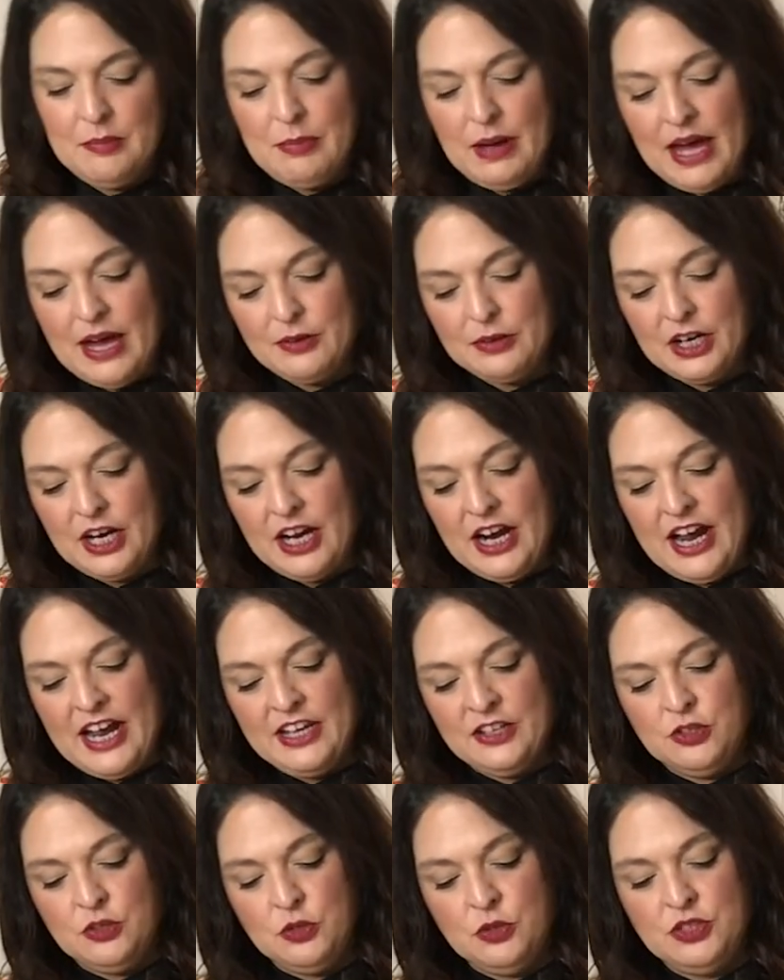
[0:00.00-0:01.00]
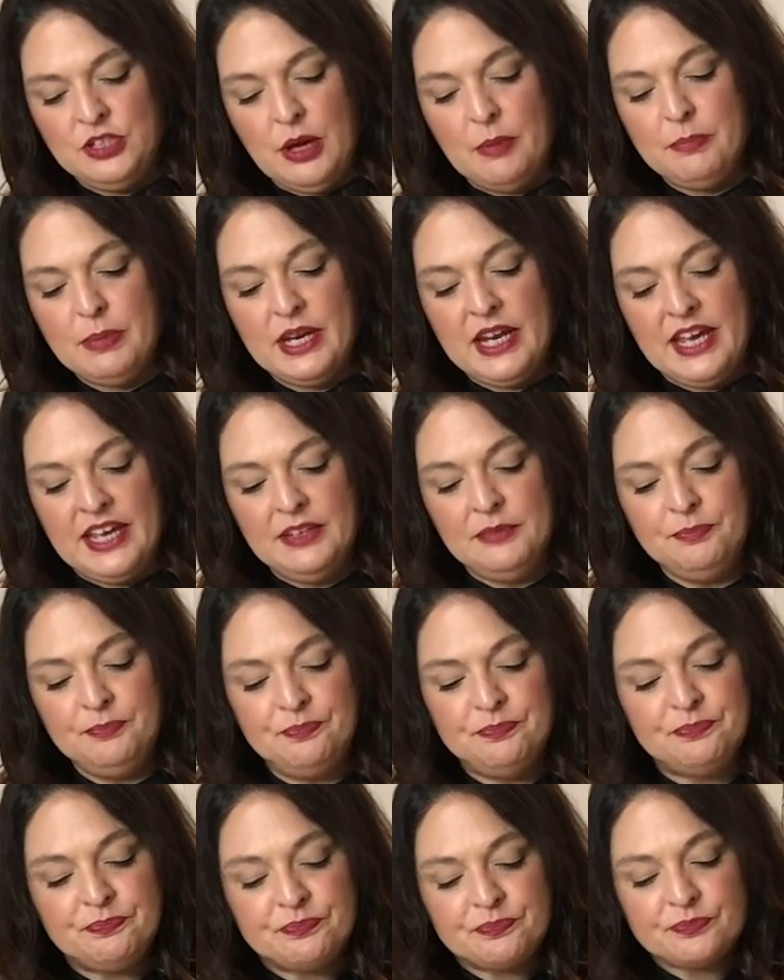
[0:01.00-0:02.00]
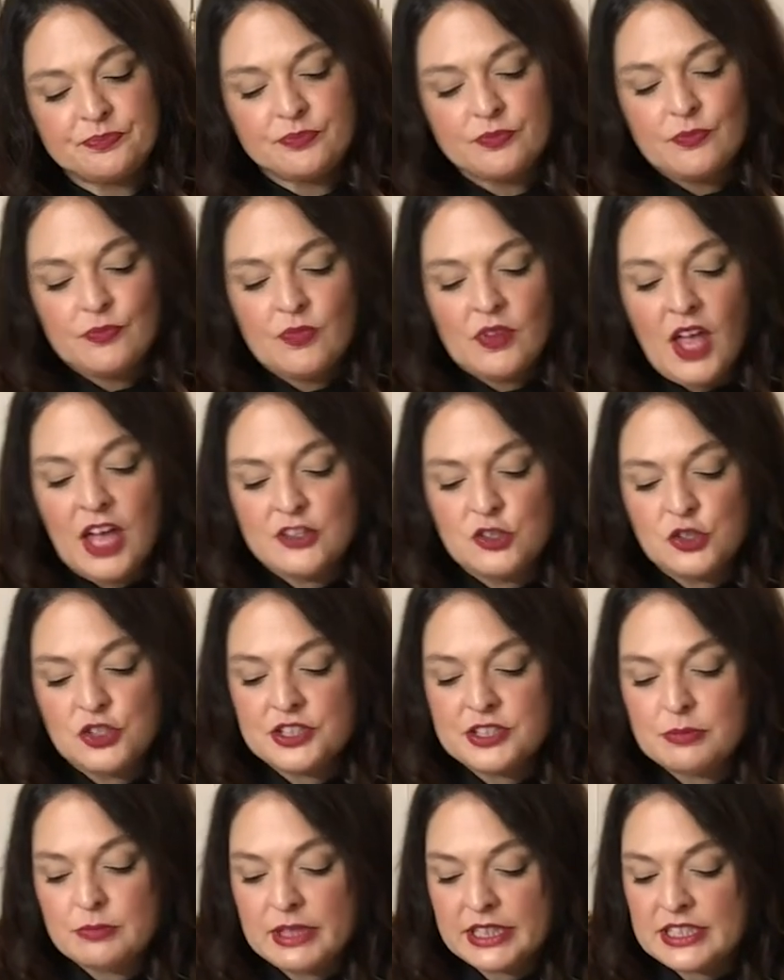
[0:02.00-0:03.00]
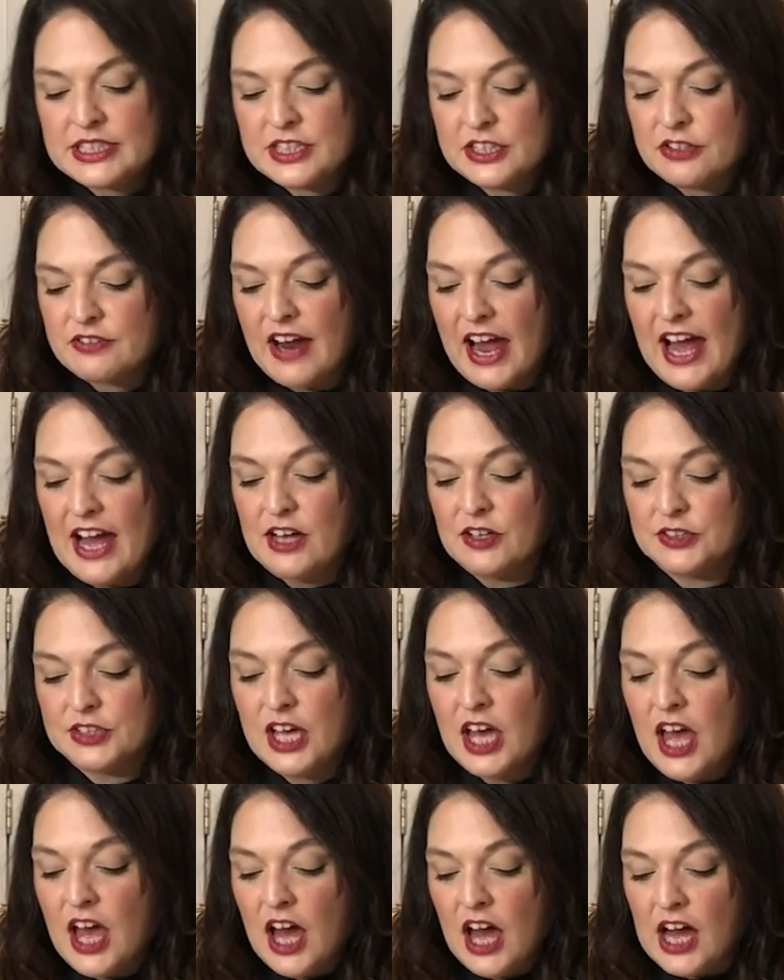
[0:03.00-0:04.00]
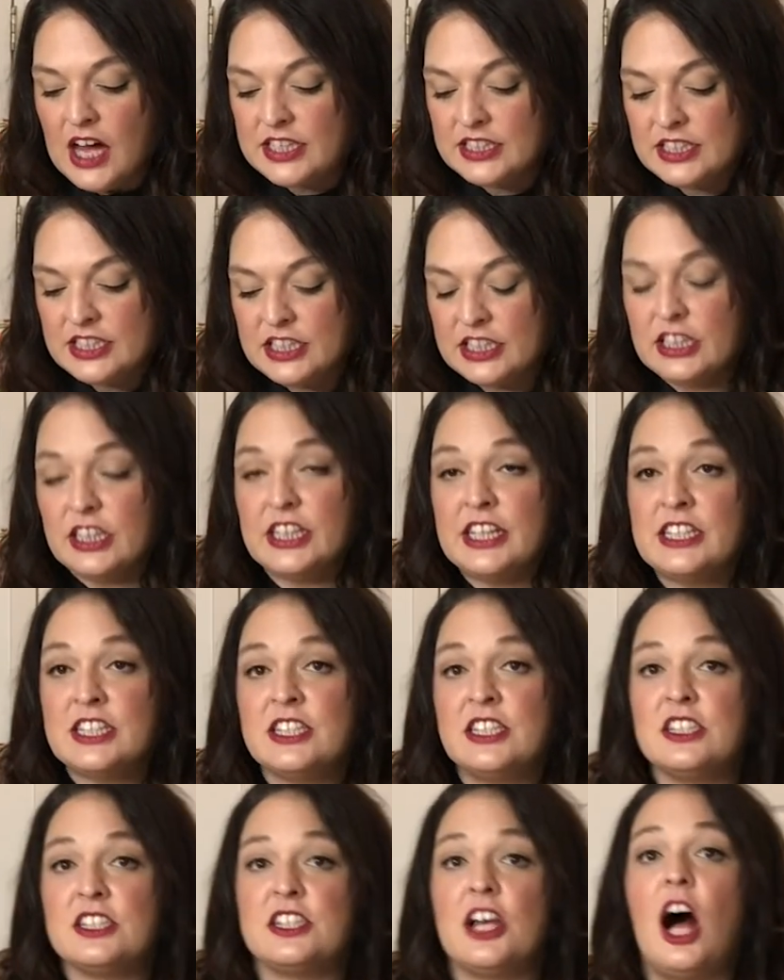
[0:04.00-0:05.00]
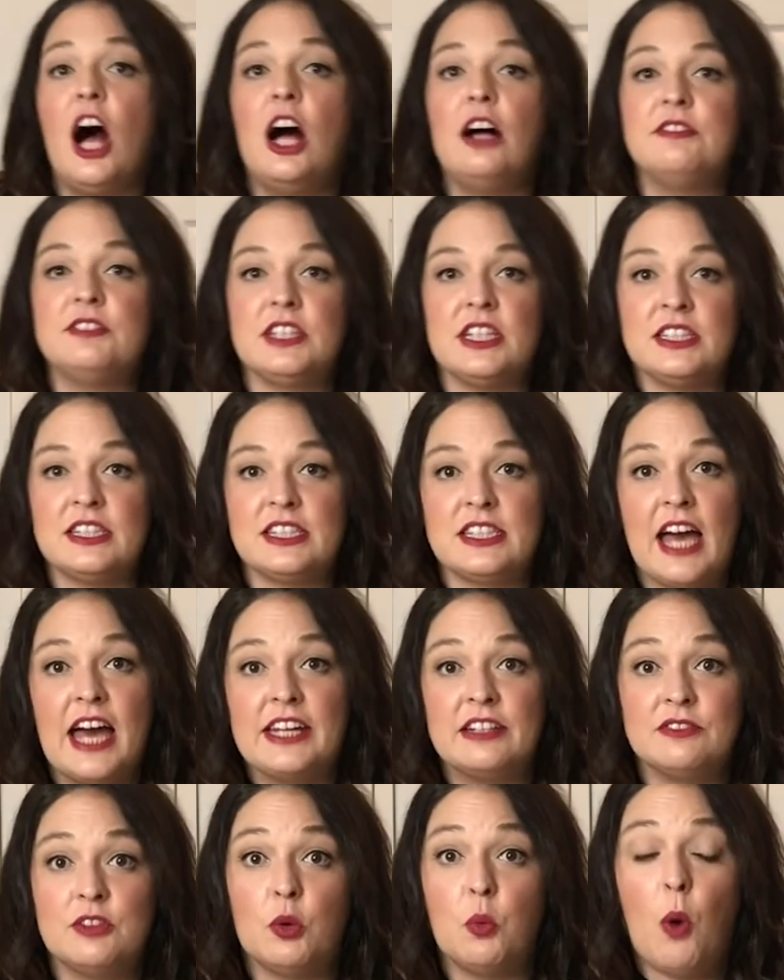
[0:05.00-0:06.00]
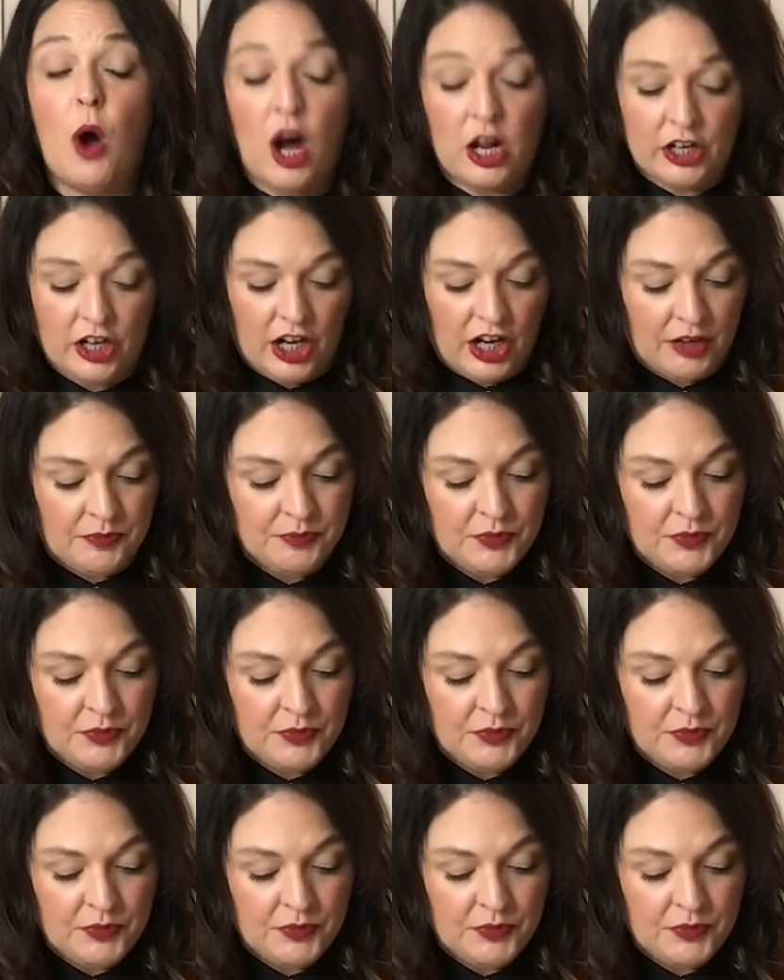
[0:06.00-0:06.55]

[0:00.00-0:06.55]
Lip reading: powder, and you dump it in and you just mix it around until it's dissolved inside of the water,